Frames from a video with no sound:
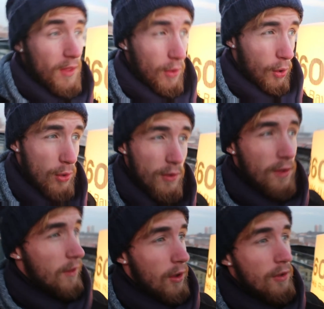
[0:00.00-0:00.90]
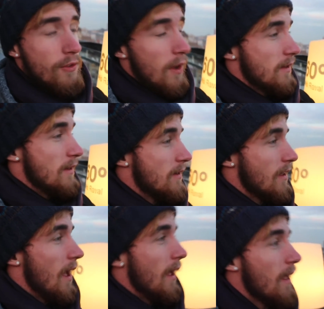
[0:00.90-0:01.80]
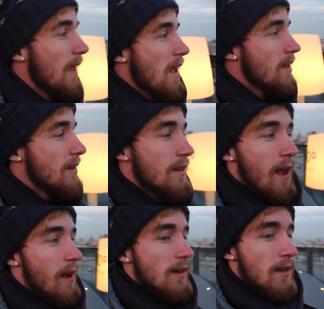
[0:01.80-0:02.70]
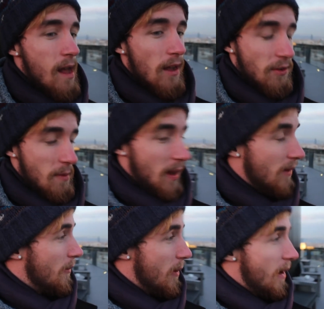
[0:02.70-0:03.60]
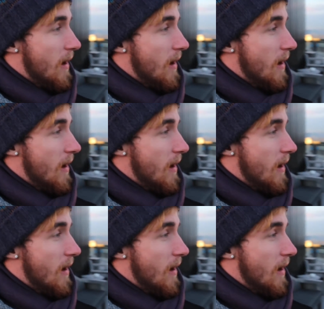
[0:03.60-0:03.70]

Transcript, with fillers: the colours and the contrast in the sky actually made it for me.